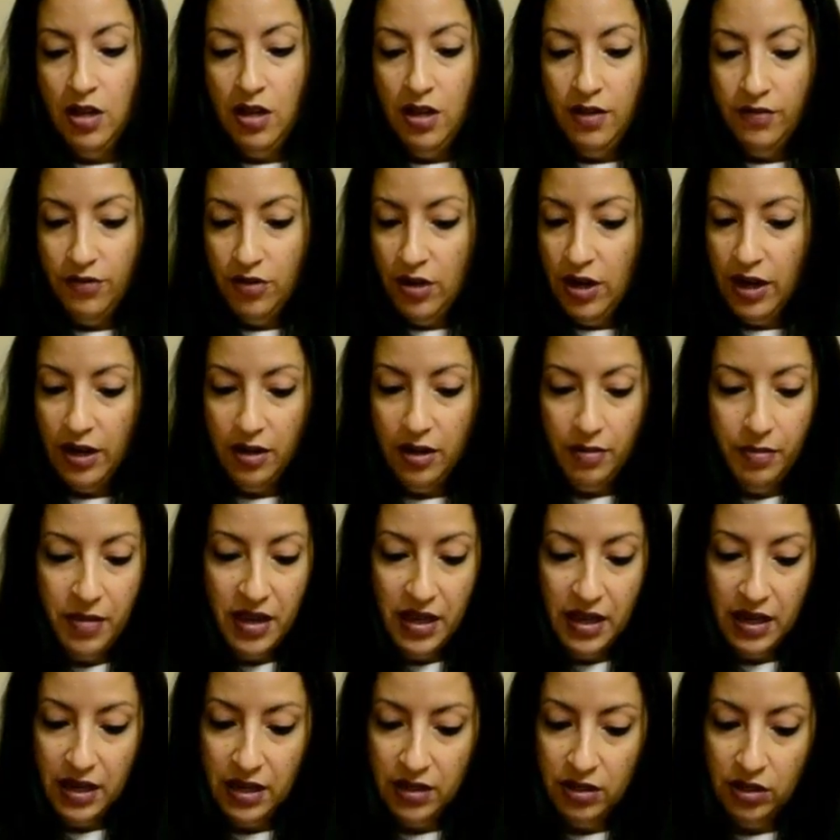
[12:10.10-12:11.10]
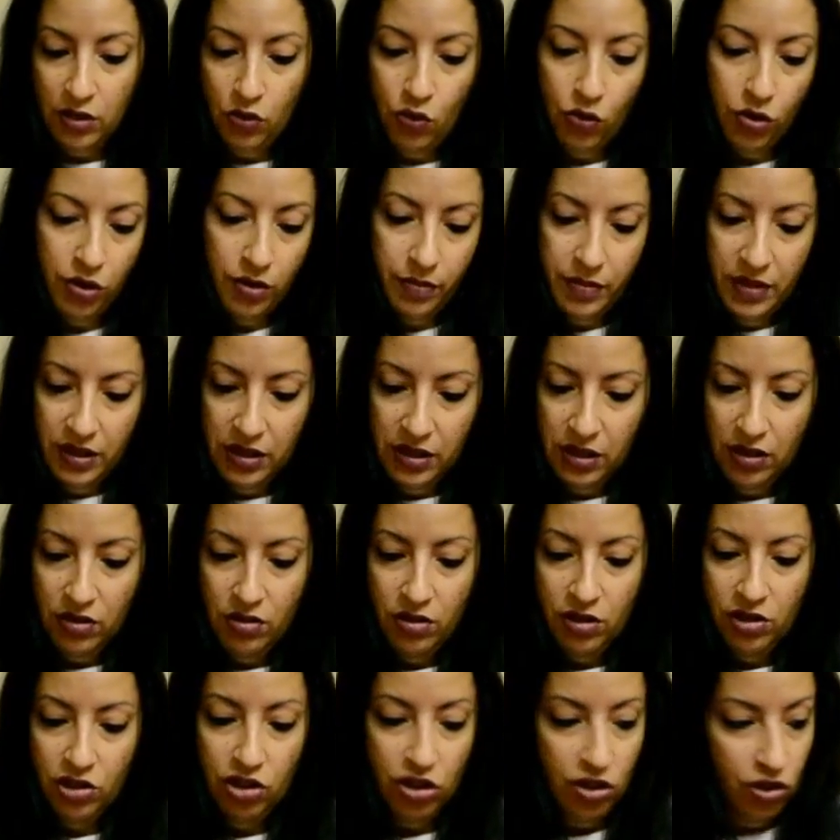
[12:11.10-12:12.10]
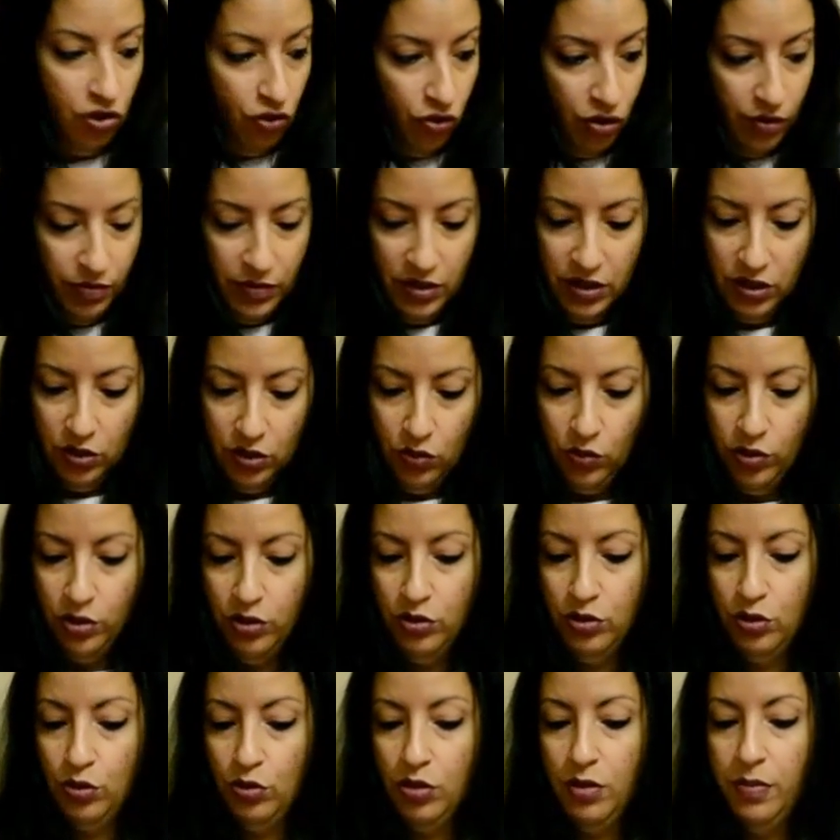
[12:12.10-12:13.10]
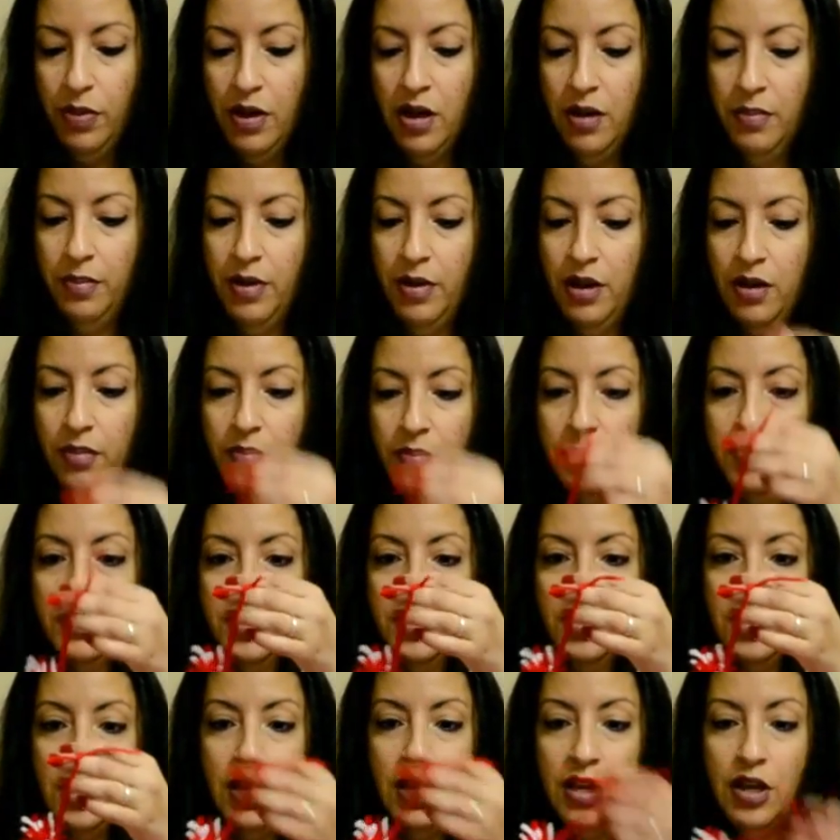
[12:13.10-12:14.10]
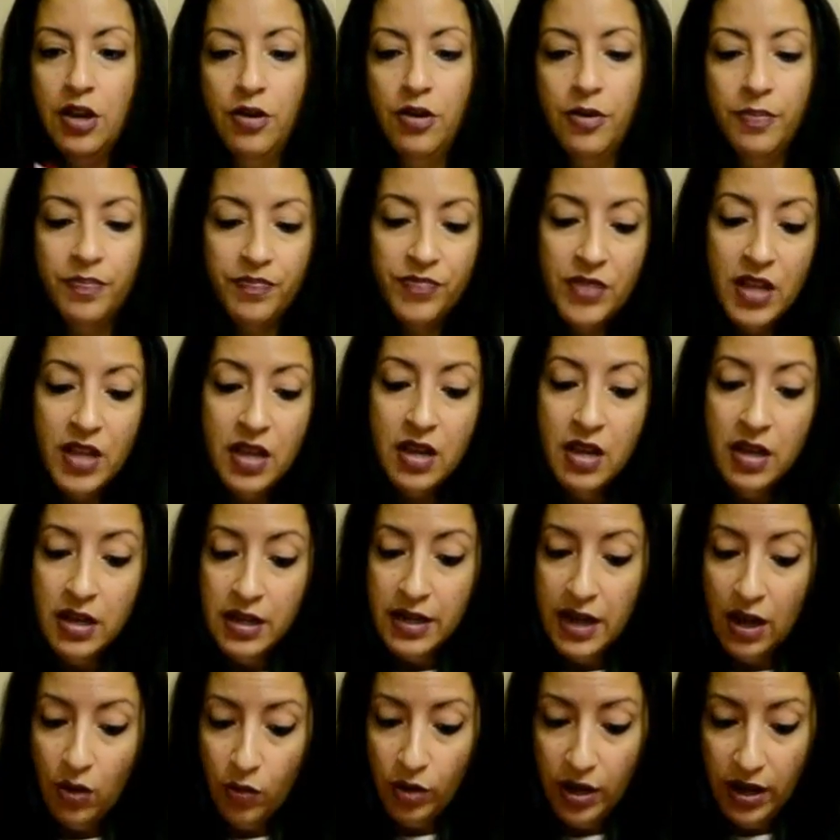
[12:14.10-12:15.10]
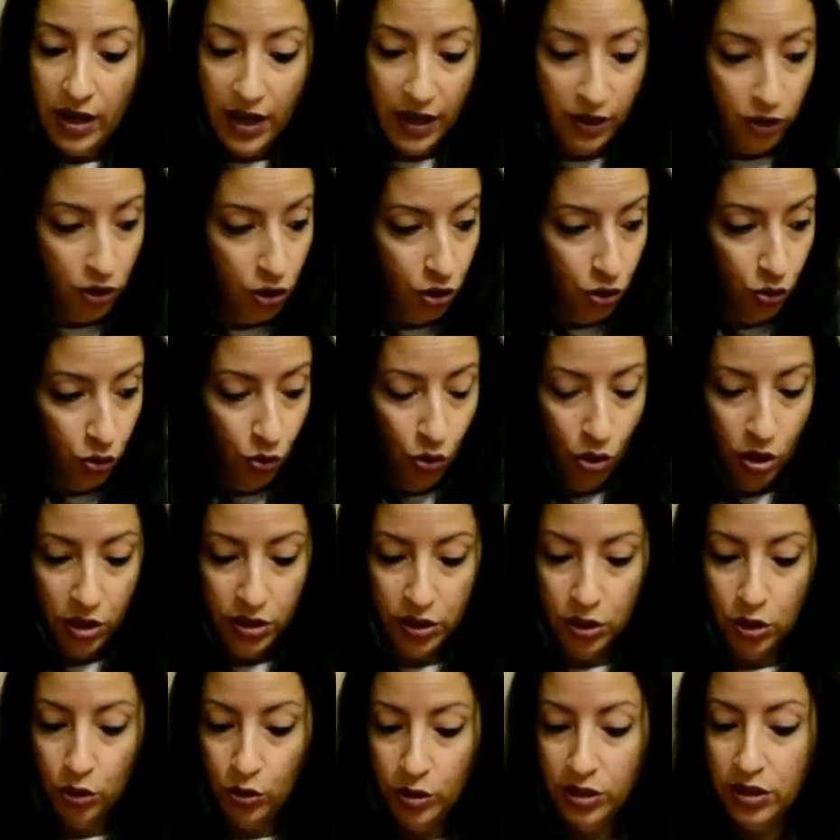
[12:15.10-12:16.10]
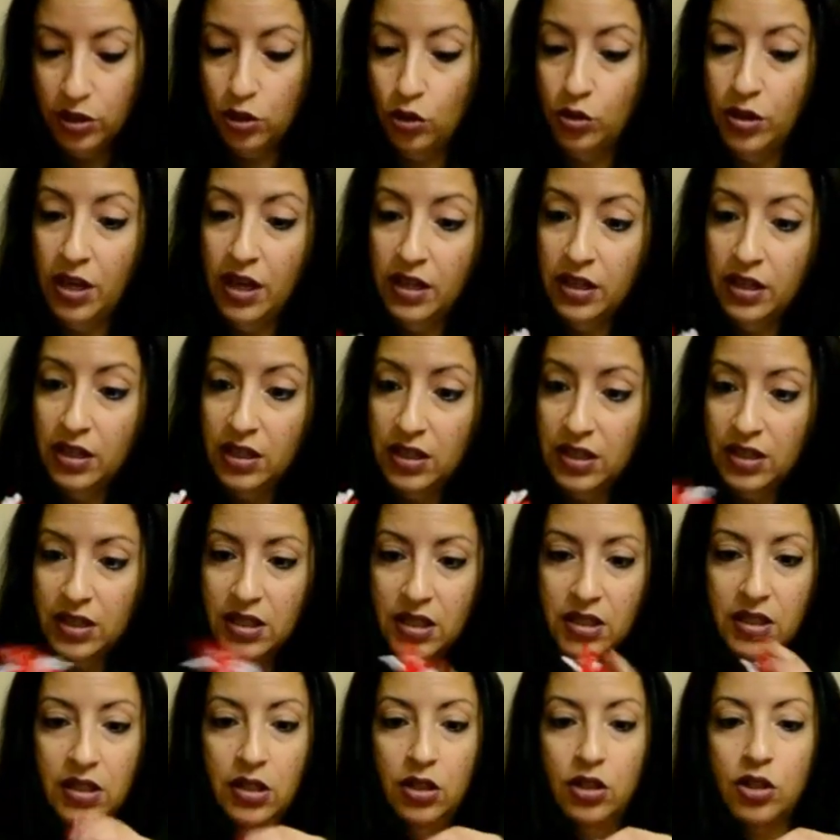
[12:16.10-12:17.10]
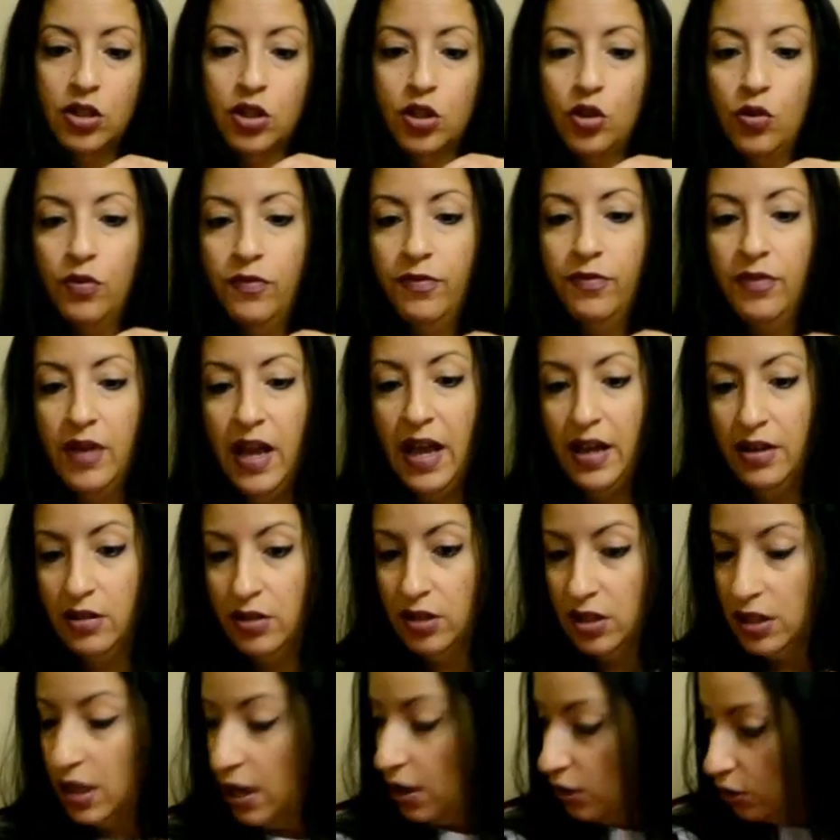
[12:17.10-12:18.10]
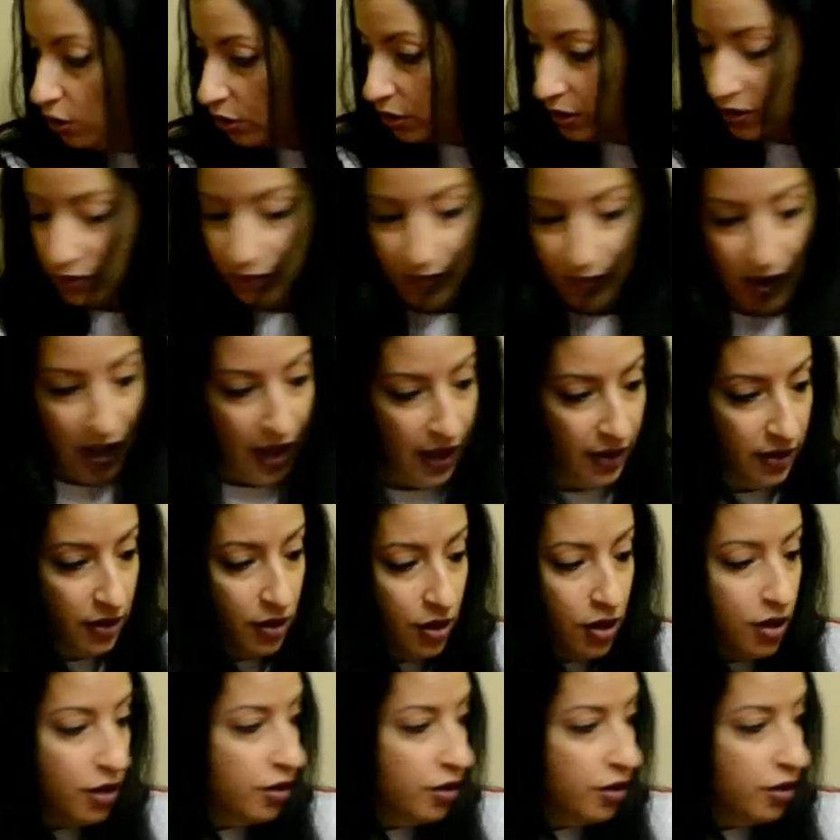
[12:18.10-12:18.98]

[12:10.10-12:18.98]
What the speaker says: If you're not going to make it as an ornament, then you could just trim this when you do the pom-pom. See here? Now what I like to do also is, so that this doesn't look so flat, you see how it looks flat?